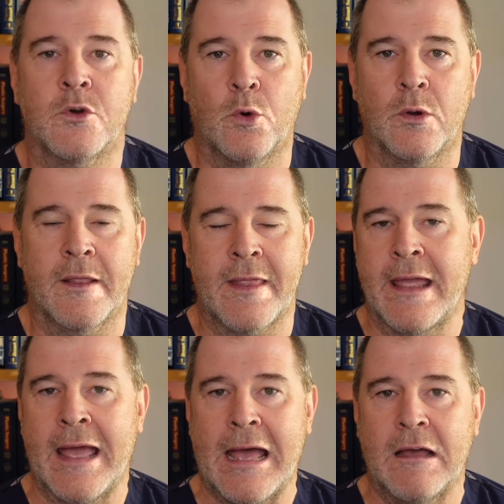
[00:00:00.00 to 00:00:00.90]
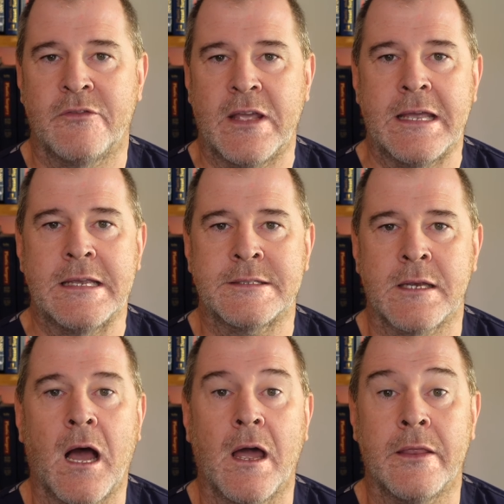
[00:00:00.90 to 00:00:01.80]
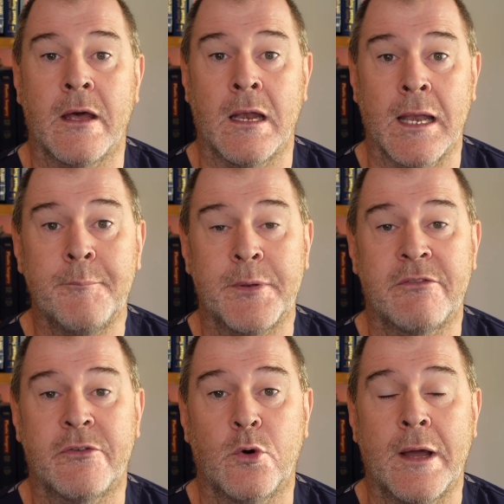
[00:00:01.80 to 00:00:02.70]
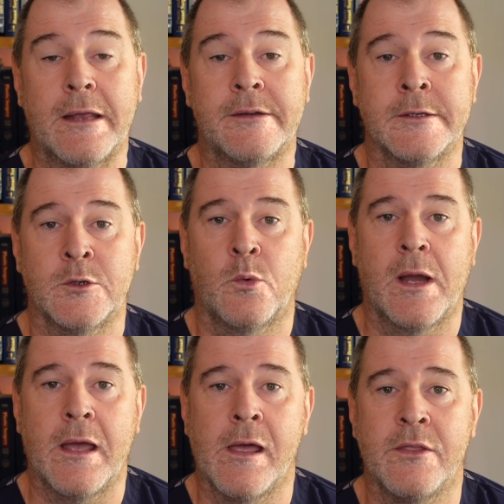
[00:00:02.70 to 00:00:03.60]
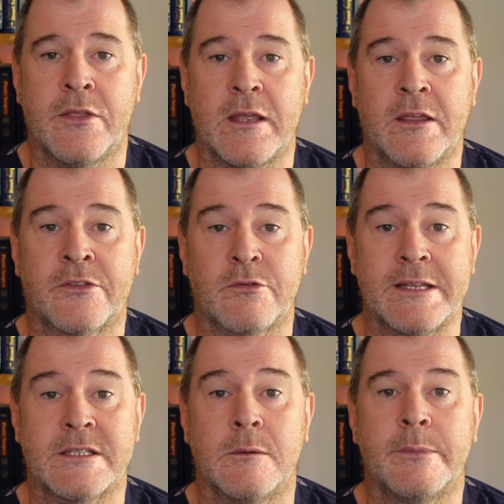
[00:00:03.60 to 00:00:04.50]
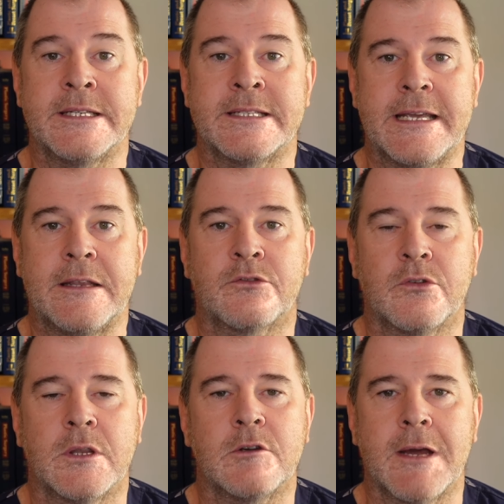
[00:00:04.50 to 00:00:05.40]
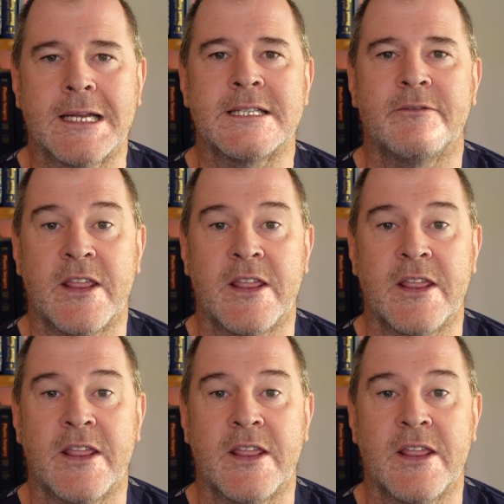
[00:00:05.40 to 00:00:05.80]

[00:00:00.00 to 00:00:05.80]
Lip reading: all that they have is either a lumpy forehead where the threads can be seen through the relatively